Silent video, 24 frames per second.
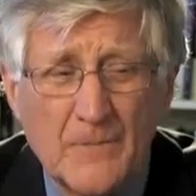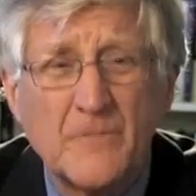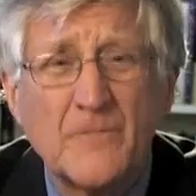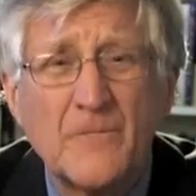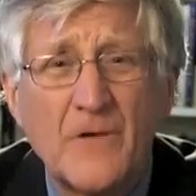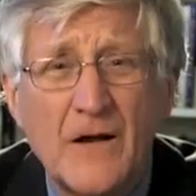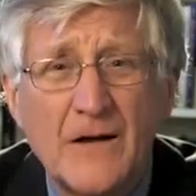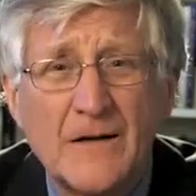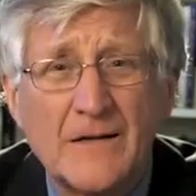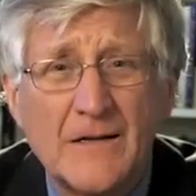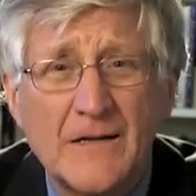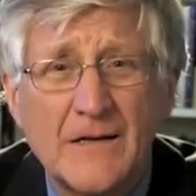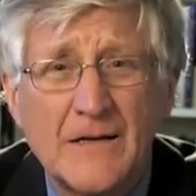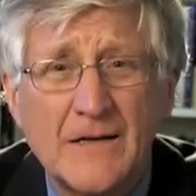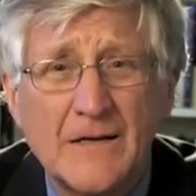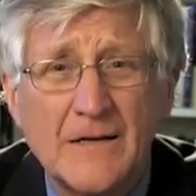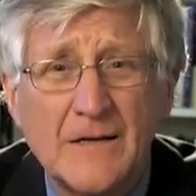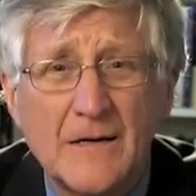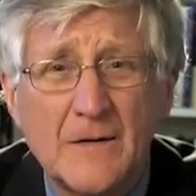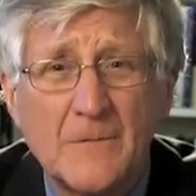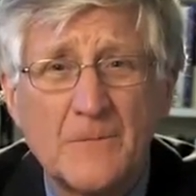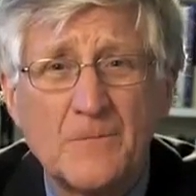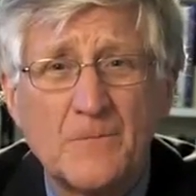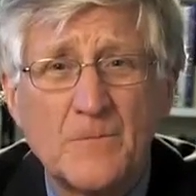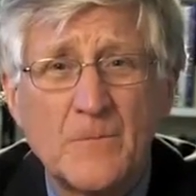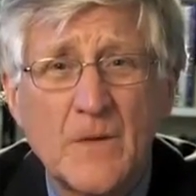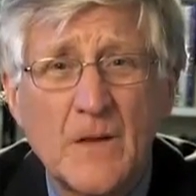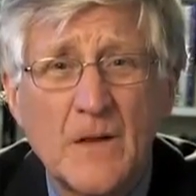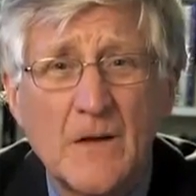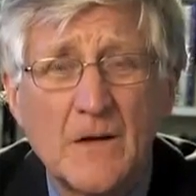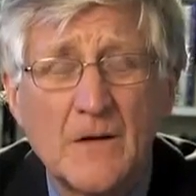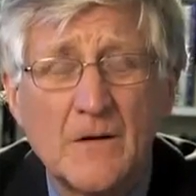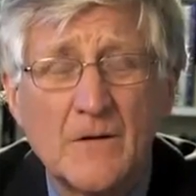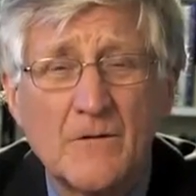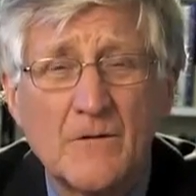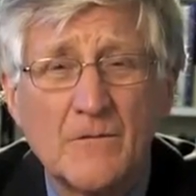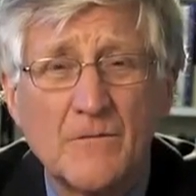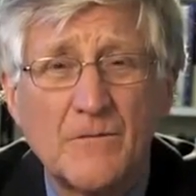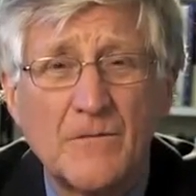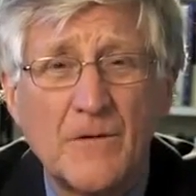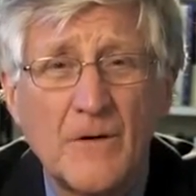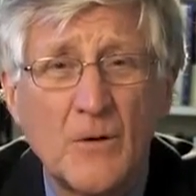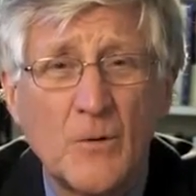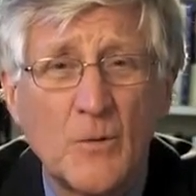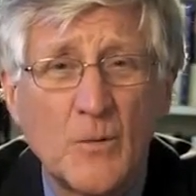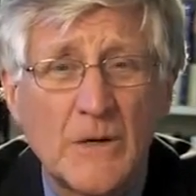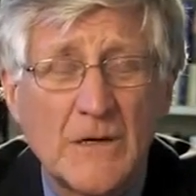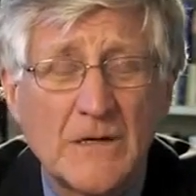Finally,
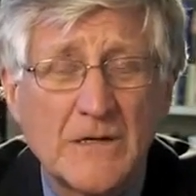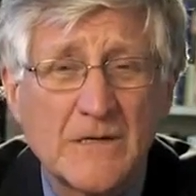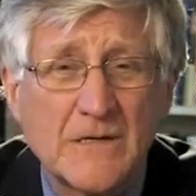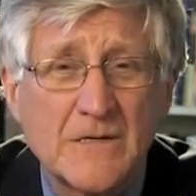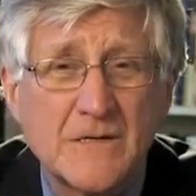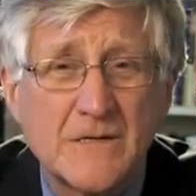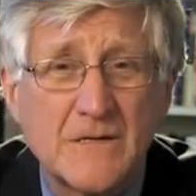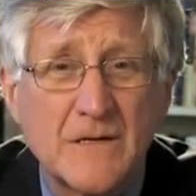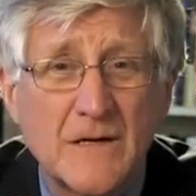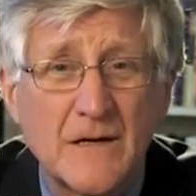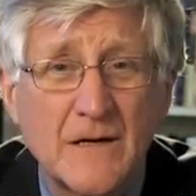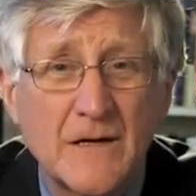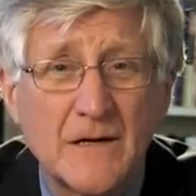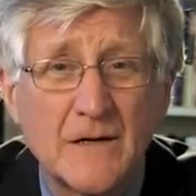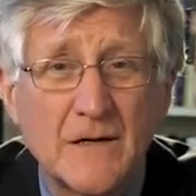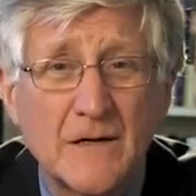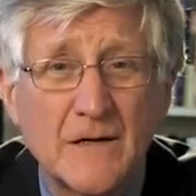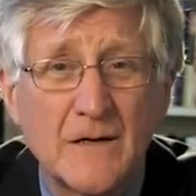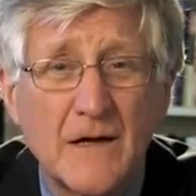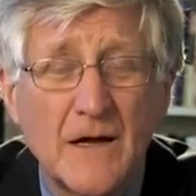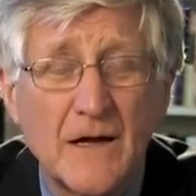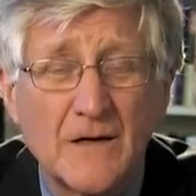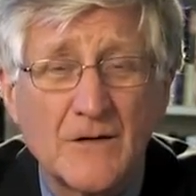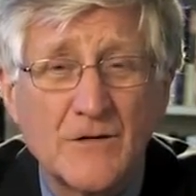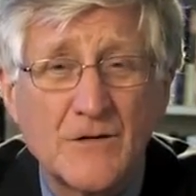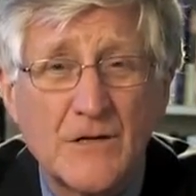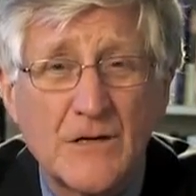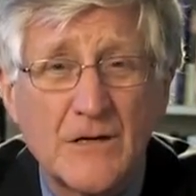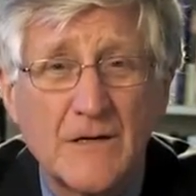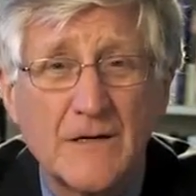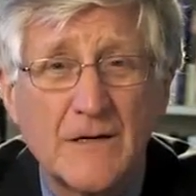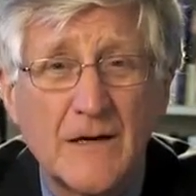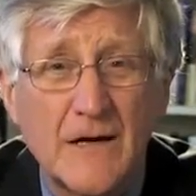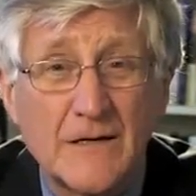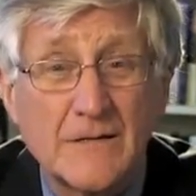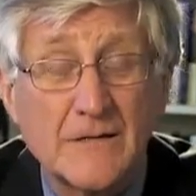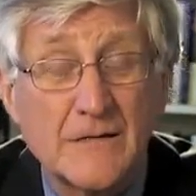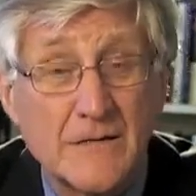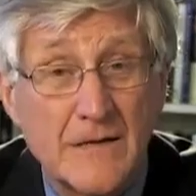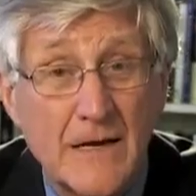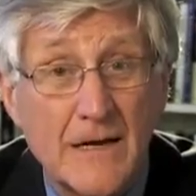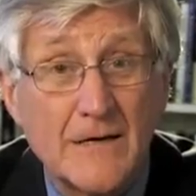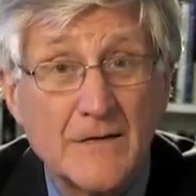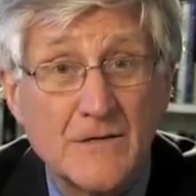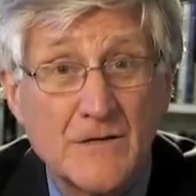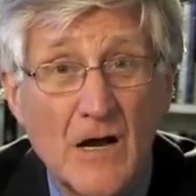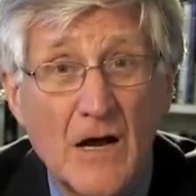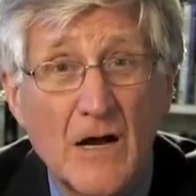Fairwinds actually has a
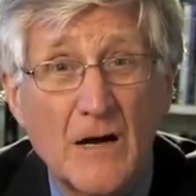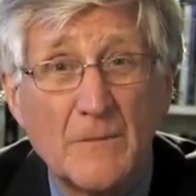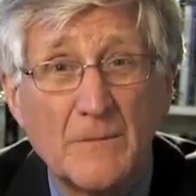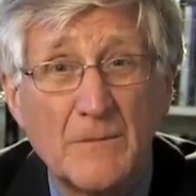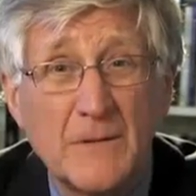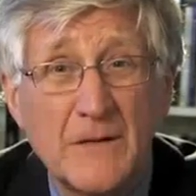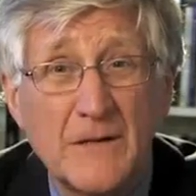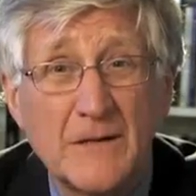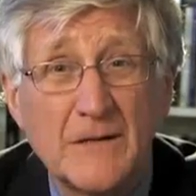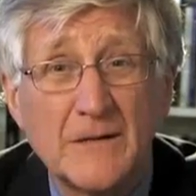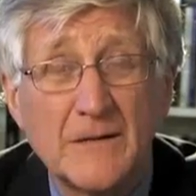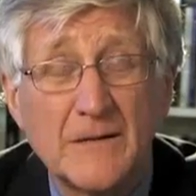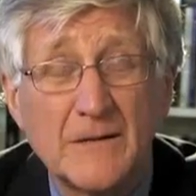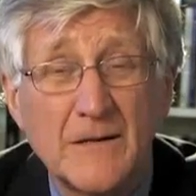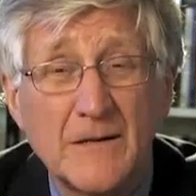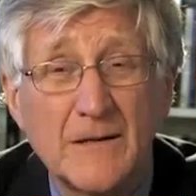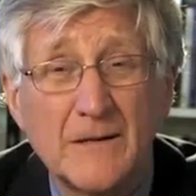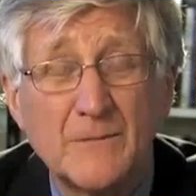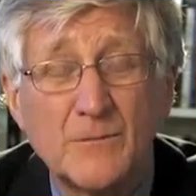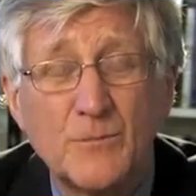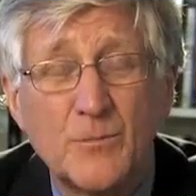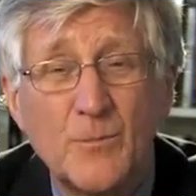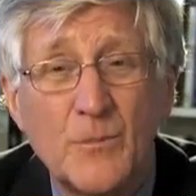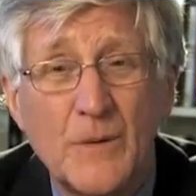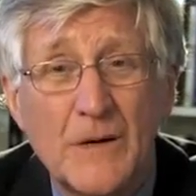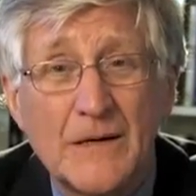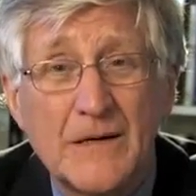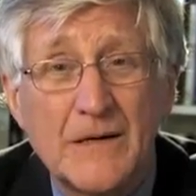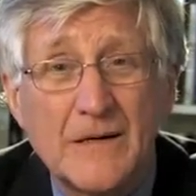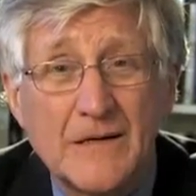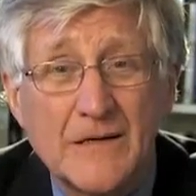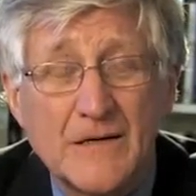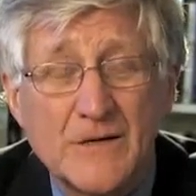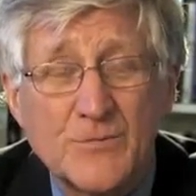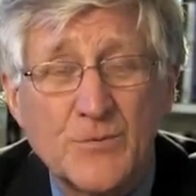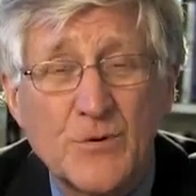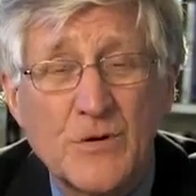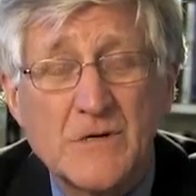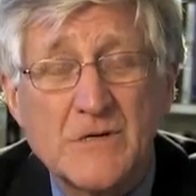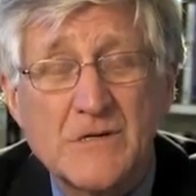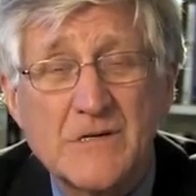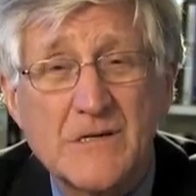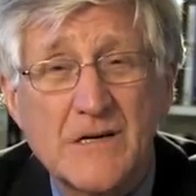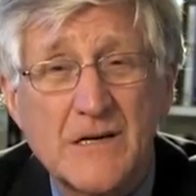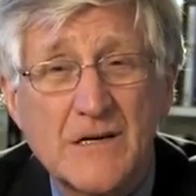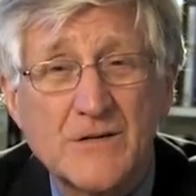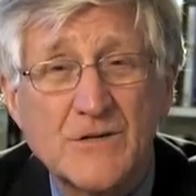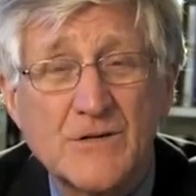day job, and making these
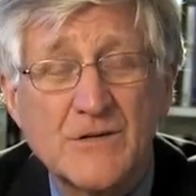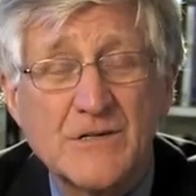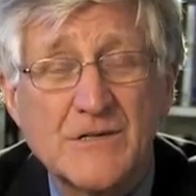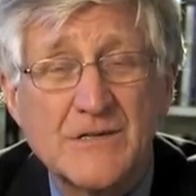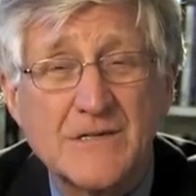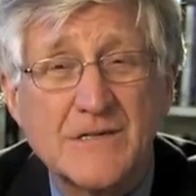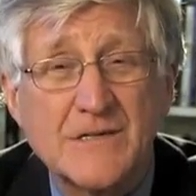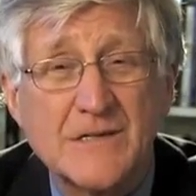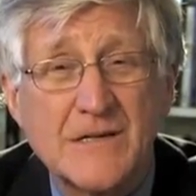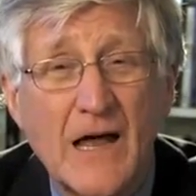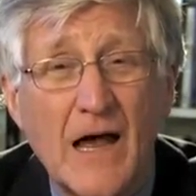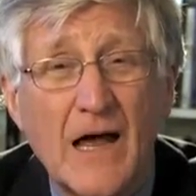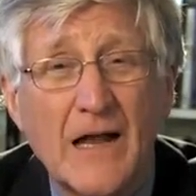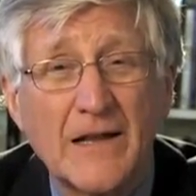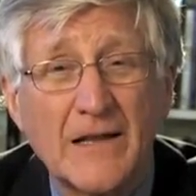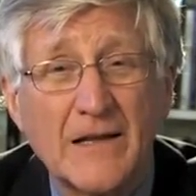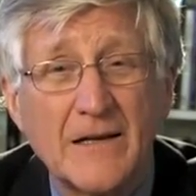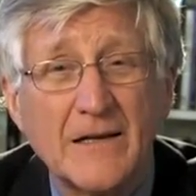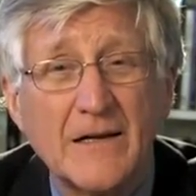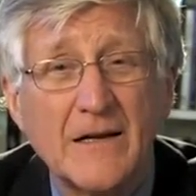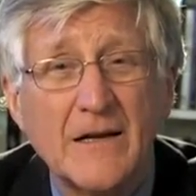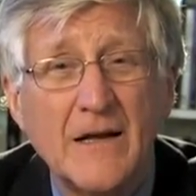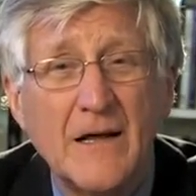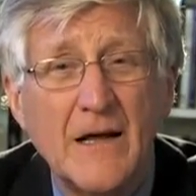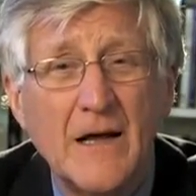presentations is not it.